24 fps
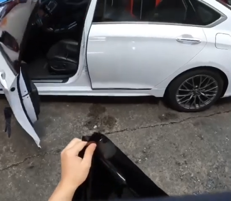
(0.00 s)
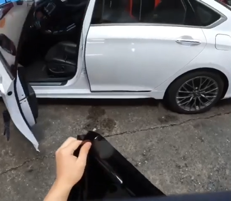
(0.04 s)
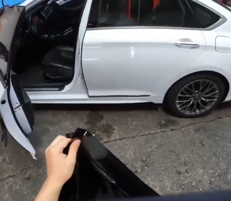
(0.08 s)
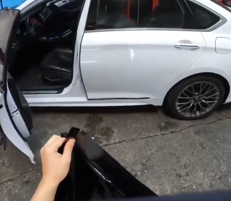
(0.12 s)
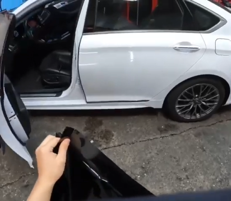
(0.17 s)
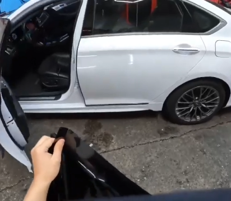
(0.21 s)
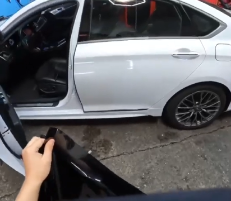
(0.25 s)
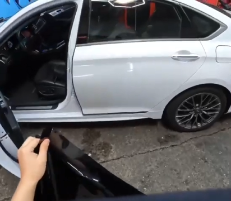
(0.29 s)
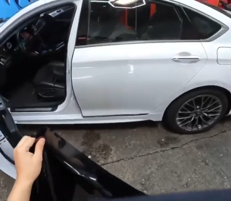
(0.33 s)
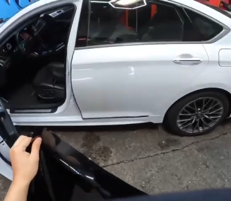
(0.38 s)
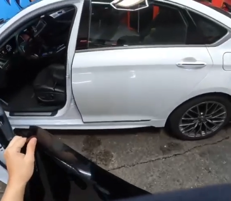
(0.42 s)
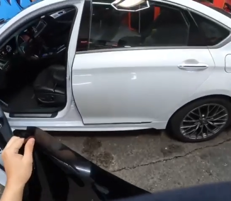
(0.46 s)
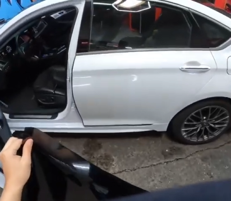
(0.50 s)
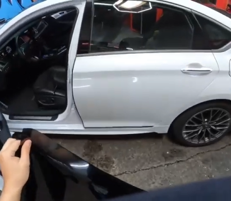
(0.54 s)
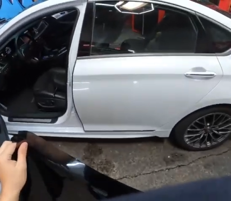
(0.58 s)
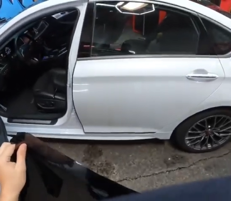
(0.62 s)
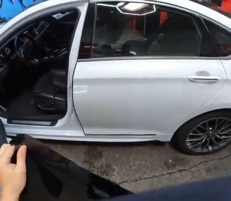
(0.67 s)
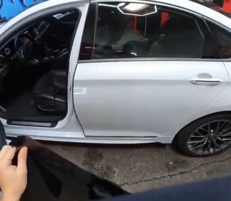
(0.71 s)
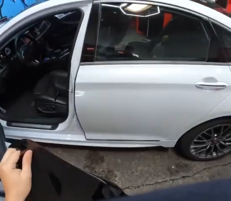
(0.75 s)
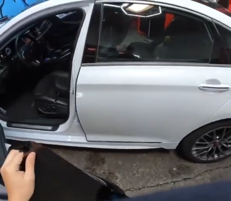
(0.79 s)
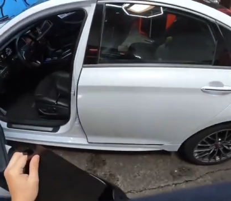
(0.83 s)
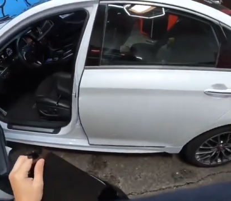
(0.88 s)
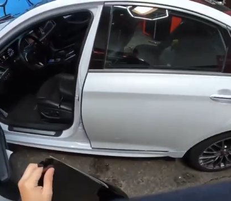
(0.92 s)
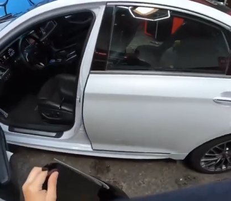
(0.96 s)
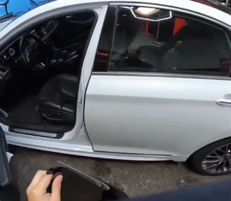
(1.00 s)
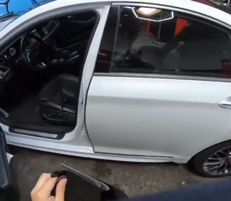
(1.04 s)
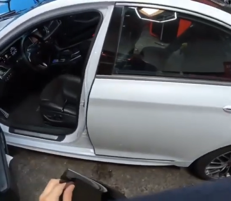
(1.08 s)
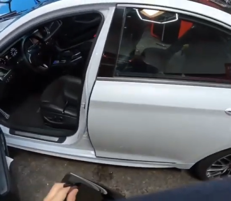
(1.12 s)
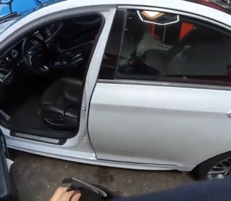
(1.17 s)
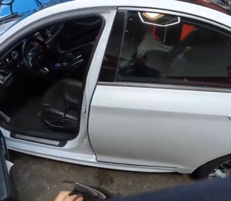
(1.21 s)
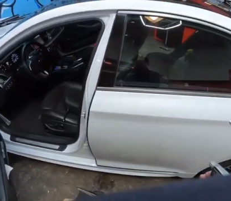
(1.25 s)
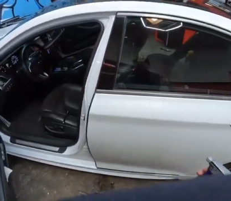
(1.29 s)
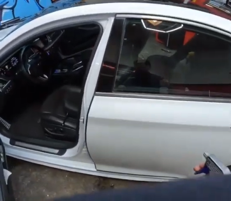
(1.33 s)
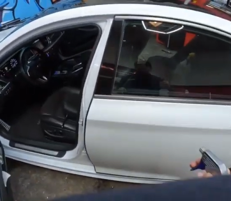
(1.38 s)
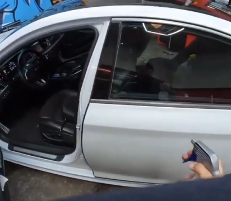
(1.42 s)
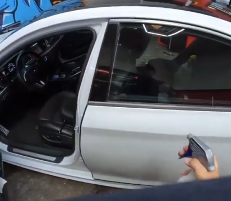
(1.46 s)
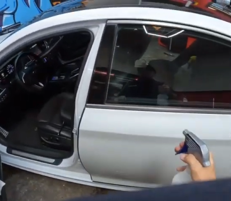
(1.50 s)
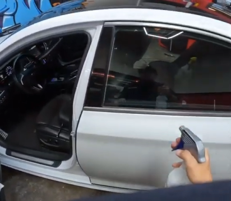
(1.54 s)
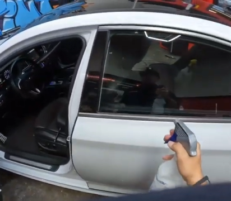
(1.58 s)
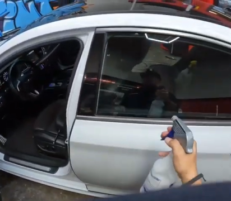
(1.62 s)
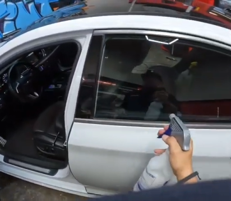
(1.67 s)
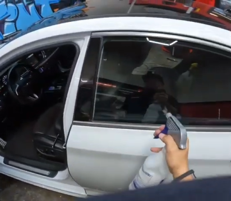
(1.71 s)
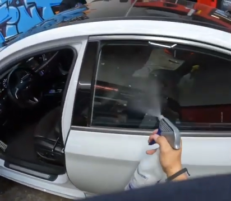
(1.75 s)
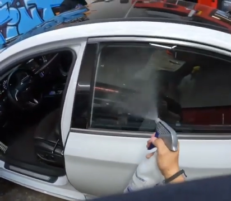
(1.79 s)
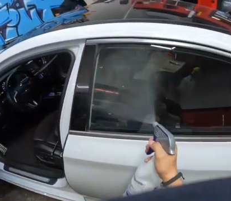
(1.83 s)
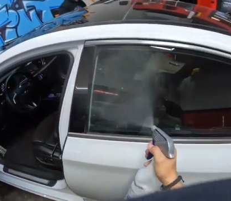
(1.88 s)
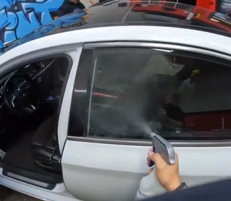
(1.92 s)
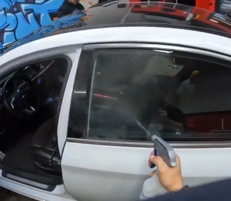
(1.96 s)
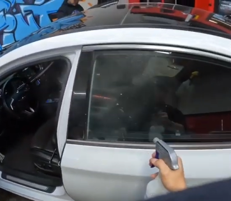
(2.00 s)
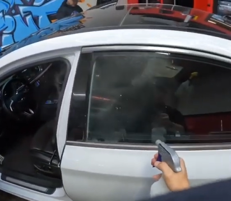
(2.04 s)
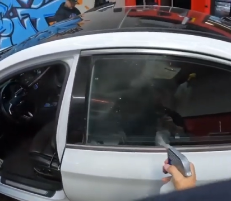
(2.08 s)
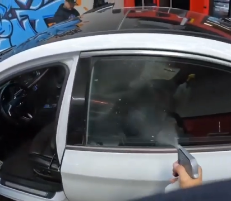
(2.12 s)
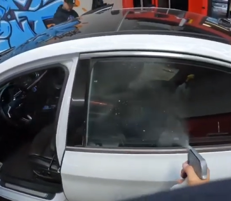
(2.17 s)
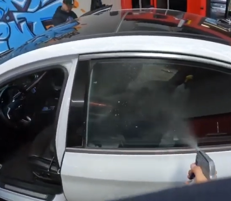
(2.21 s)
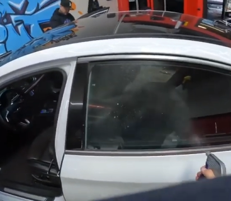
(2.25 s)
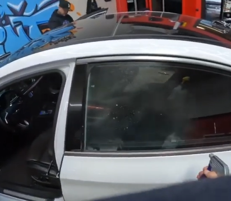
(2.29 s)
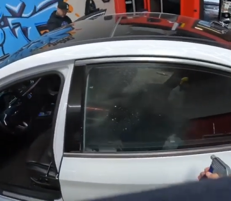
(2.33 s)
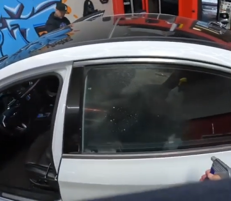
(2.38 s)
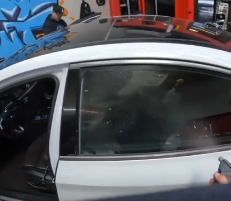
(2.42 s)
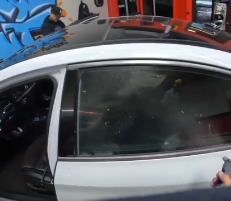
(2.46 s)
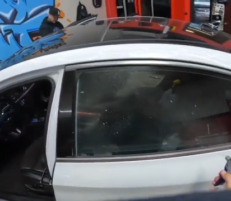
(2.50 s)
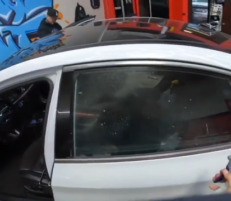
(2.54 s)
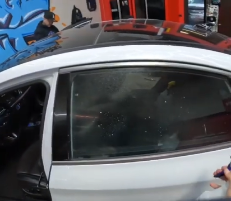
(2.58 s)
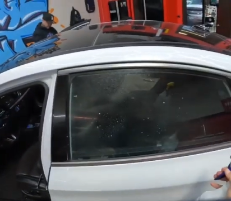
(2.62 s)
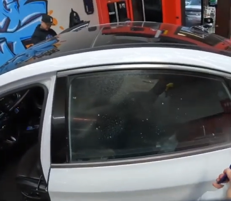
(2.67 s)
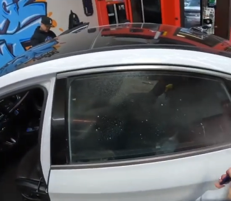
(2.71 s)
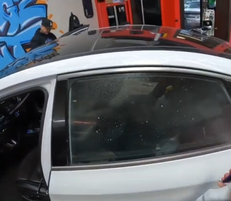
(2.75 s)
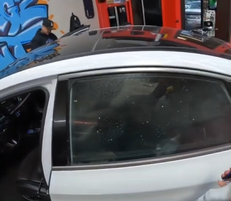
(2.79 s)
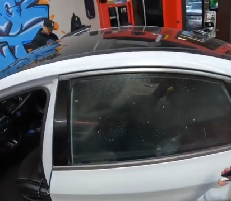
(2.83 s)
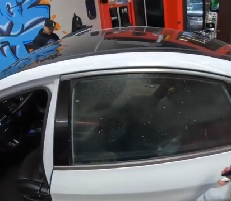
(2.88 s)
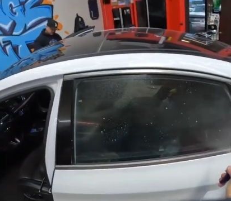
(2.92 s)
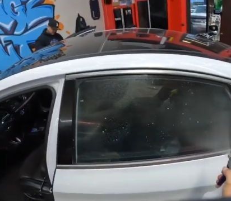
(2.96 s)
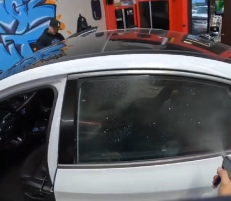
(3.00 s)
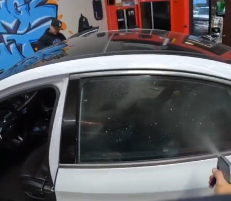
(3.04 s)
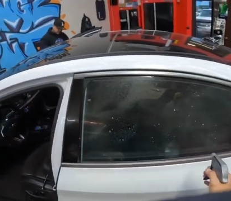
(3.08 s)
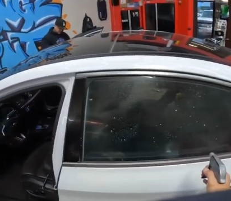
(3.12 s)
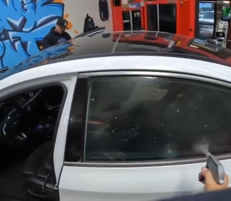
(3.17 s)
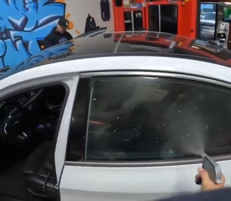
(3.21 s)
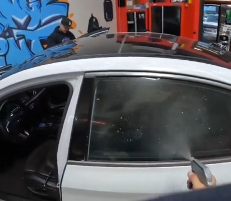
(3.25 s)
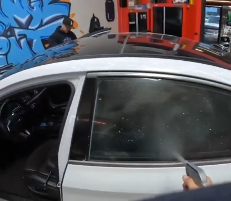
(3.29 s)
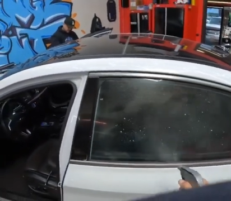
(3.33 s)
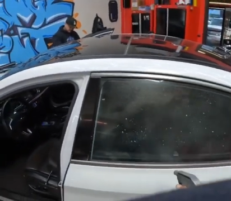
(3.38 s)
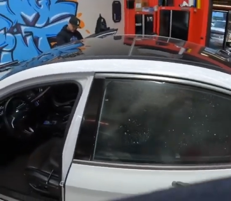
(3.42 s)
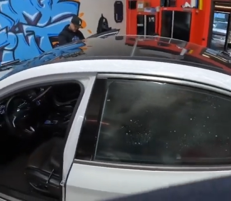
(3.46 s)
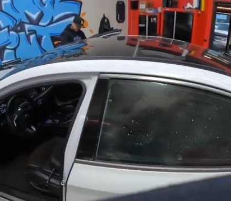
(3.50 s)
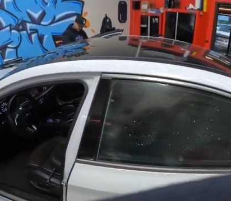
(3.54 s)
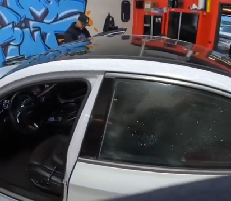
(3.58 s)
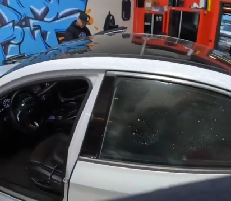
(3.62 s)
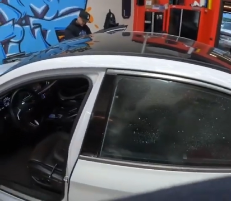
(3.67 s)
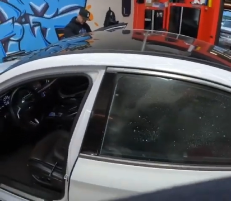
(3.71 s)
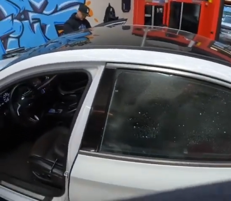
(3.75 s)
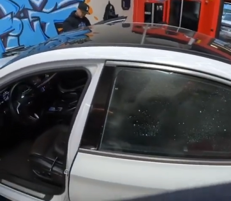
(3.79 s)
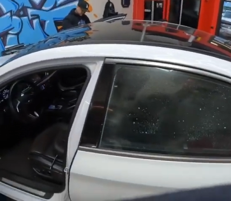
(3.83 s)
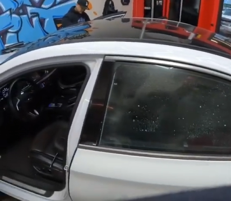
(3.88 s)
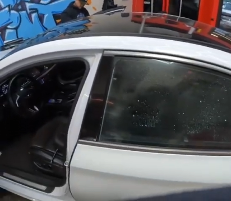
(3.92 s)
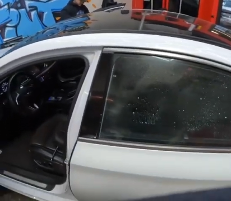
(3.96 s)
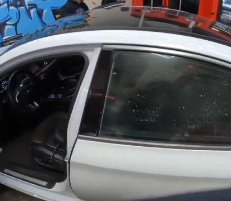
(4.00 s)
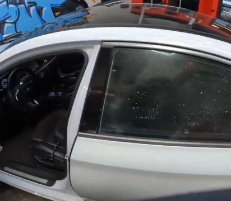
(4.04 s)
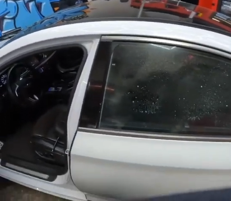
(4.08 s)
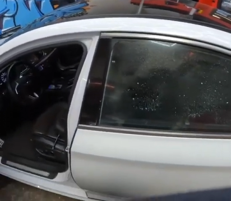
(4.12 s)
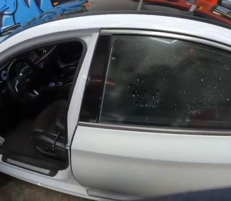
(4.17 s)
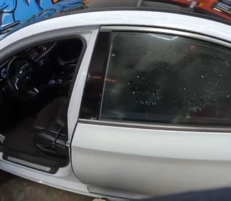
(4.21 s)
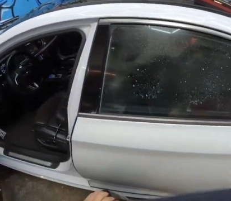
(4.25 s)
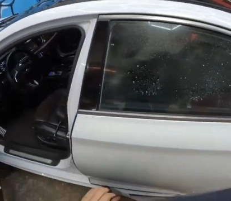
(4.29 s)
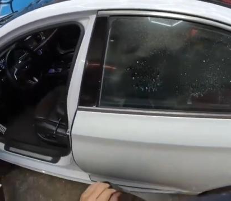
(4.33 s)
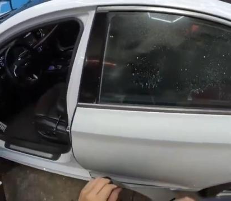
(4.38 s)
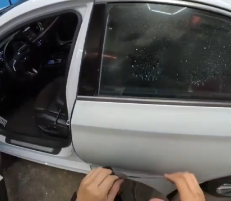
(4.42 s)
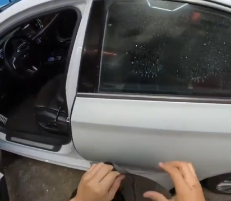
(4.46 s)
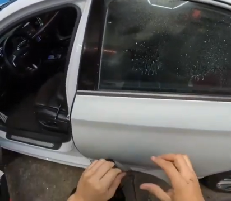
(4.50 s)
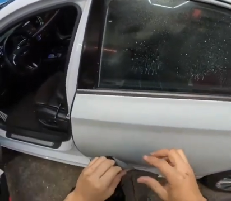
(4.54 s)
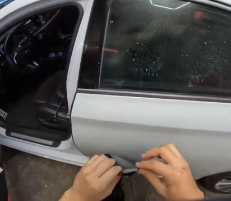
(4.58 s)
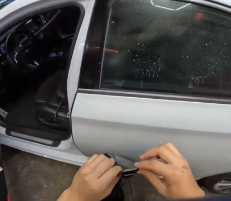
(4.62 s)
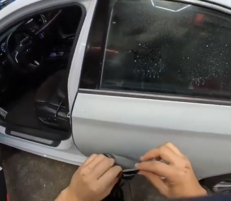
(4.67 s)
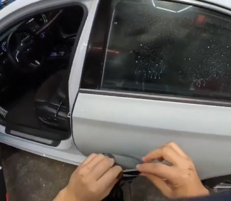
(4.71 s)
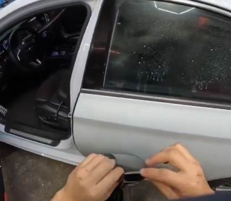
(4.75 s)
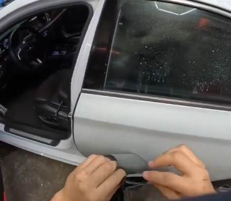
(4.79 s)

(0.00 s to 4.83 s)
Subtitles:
Nobody's mouth can be seen.